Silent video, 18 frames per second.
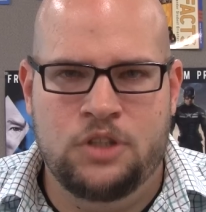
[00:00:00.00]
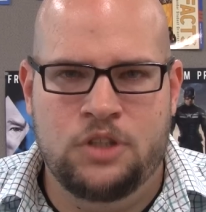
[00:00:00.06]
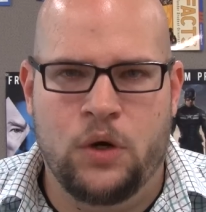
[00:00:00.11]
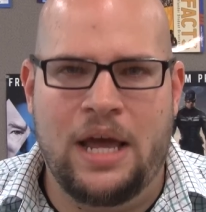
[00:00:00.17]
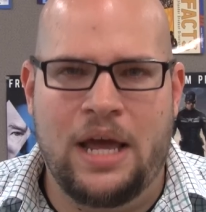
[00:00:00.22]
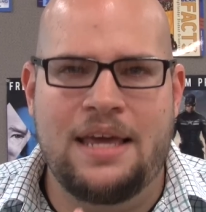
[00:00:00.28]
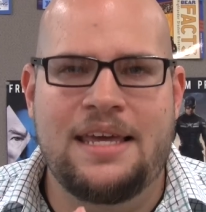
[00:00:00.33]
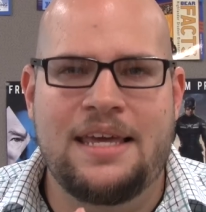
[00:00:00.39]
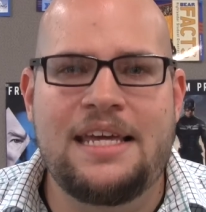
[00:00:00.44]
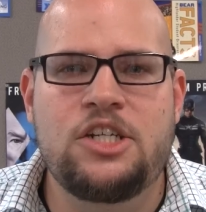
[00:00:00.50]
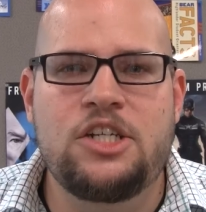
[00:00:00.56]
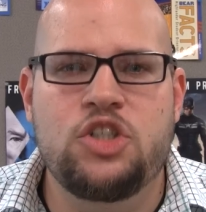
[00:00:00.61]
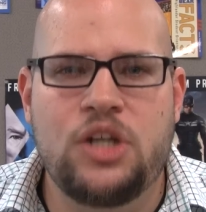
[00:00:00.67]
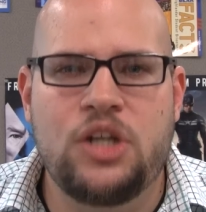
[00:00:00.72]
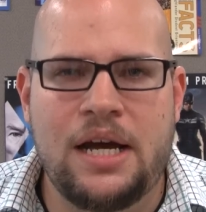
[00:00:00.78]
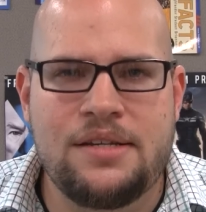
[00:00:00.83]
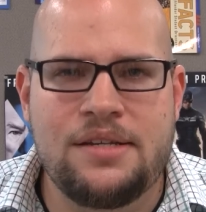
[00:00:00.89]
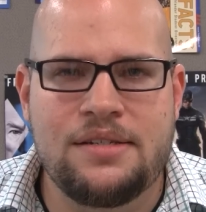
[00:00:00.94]
Okay, he
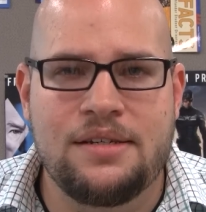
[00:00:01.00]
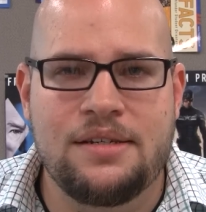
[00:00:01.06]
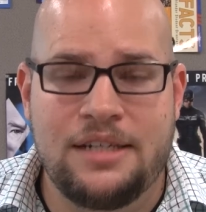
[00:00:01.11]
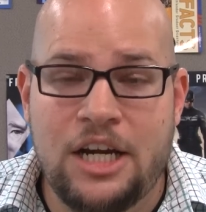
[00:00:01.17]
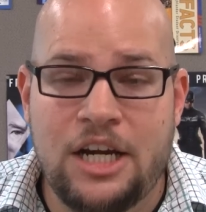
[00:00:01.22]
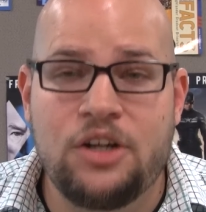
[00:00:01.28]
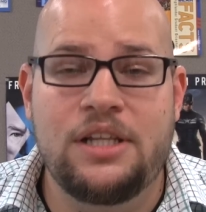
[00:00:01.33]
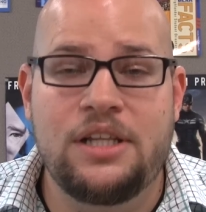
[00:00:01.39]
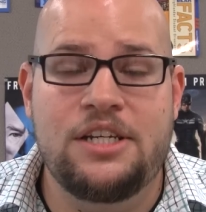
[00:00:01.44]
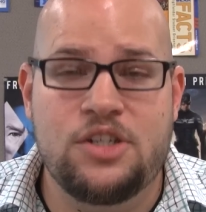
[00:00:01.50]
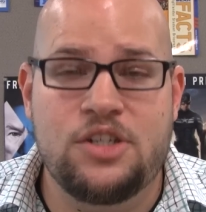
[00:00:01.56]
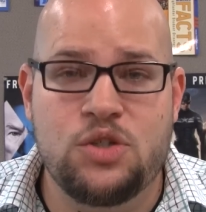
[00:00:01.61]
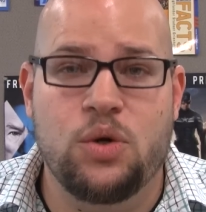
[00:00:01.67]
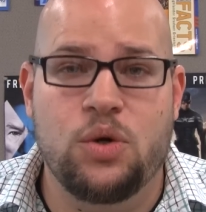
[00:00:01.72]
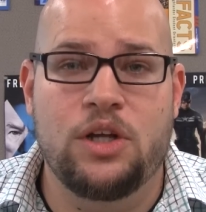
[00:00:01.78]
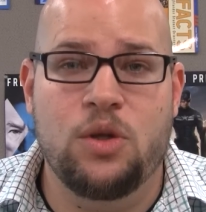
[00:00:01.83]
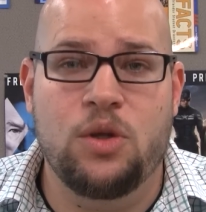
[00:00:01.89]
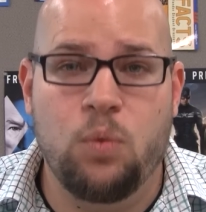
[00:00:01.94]
just nearly
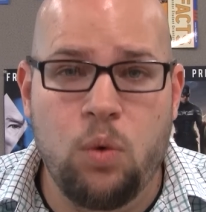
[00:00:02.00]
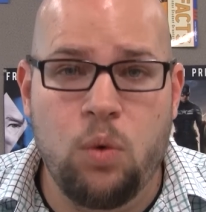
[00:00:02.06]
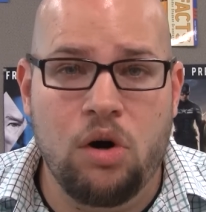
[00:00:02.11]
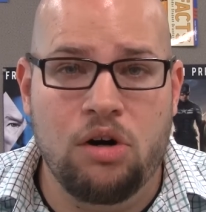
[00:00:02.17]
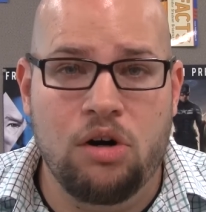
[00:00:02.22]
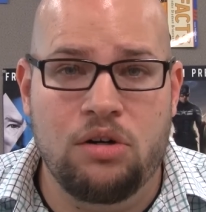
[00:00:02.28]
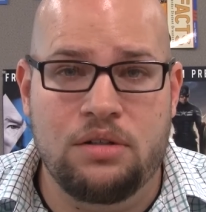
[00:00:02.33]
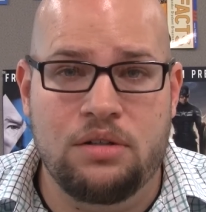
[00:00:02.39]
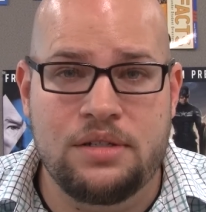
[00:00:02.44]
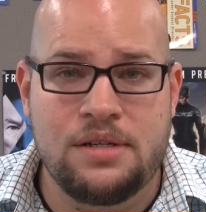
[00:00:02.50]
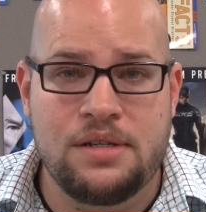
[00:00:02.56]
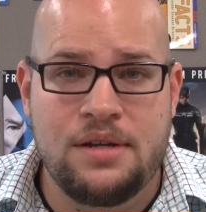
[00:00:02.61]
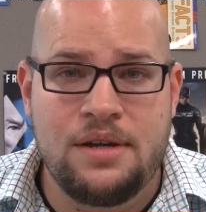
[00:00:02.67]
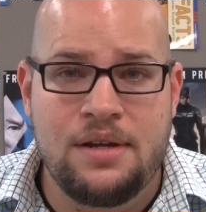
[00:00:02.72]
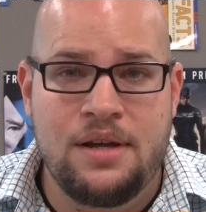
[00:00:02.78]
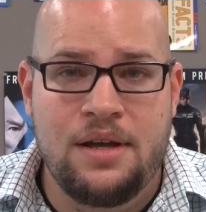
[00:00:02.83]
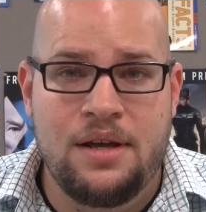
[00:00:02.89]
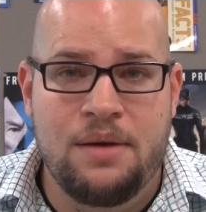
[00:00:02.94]
destroyed the world
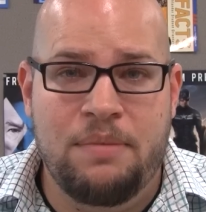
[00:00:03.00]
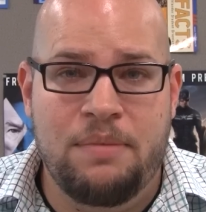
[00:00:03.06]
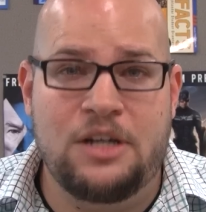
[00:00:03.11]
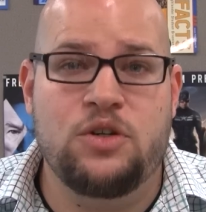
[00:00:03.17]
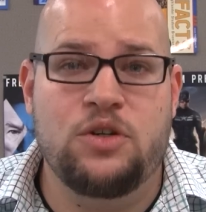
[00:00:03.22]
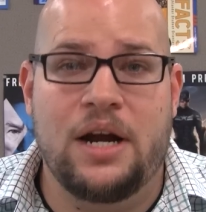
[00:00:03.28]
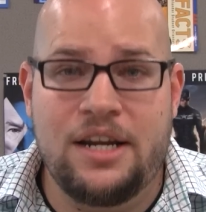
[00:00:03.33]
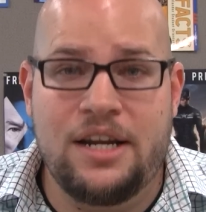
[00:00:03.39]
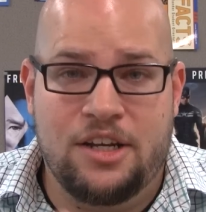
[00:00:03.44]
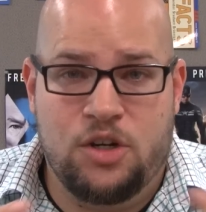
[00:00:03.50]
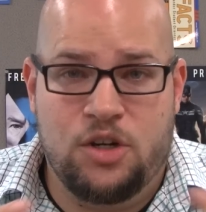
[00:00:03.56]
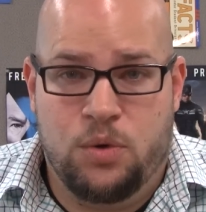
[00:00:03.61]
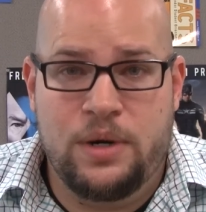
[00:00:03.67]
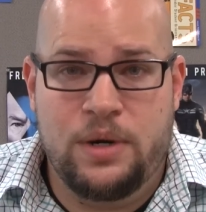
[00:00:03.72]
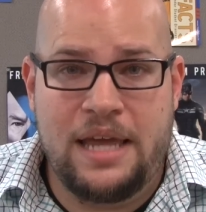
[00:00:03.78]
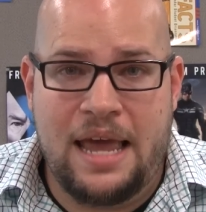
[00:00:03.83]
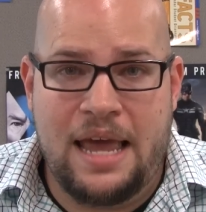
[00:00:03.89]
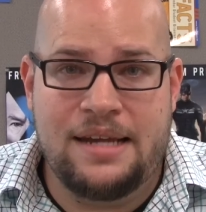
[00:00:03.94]
by trying to
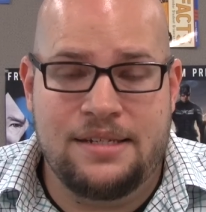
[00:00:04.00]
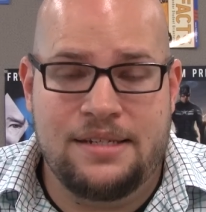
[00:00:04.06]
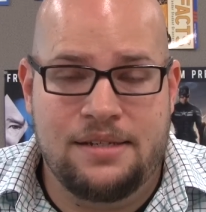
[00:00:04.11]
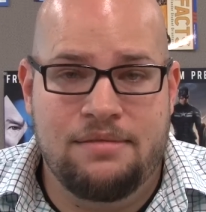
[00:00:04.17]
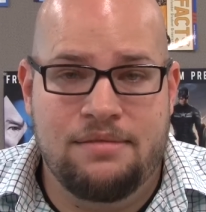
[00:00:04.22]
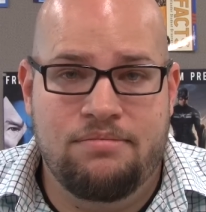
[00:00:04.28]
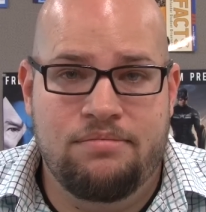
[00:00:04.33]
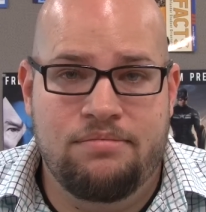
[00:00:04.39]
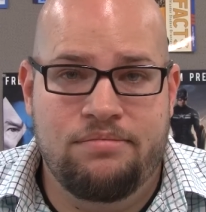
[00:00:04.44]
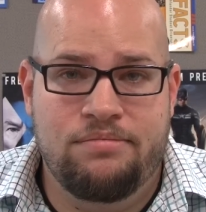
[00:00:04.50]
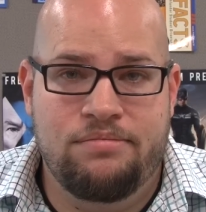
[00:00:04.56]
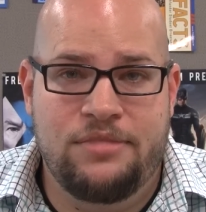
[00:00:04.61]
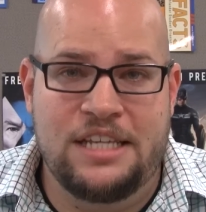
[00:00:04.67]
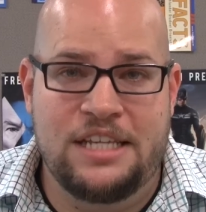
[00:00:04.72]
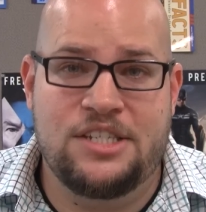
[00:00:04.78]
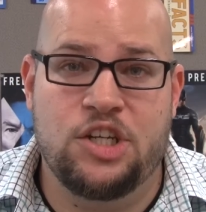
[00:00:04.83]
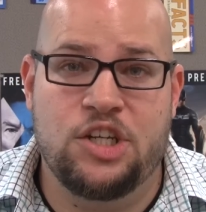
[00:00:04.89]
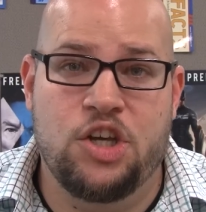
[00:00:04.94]
create
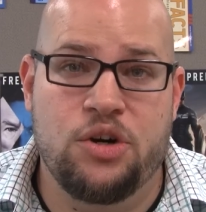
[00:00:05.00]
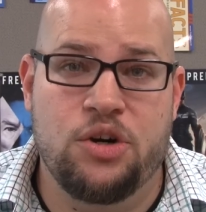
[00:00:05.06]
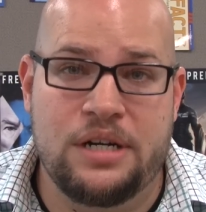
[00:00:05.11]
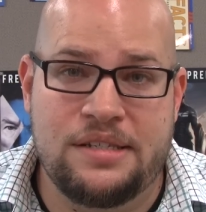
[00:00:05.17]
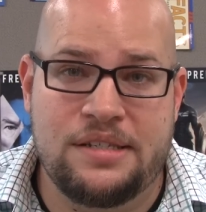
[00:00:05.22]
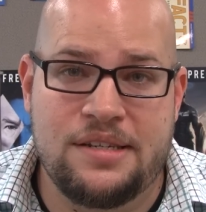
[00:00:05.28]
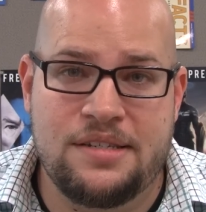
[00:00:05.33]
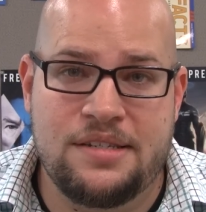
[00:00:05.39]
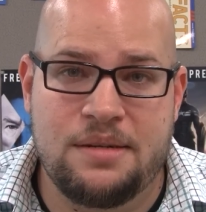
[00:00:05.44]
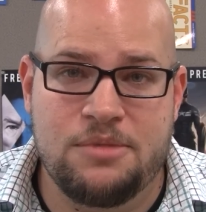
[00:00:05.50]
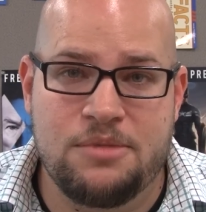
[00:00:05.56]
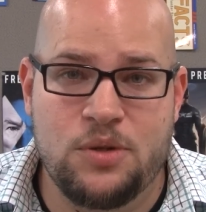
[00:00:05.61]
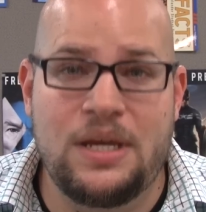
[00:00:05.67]
this security system.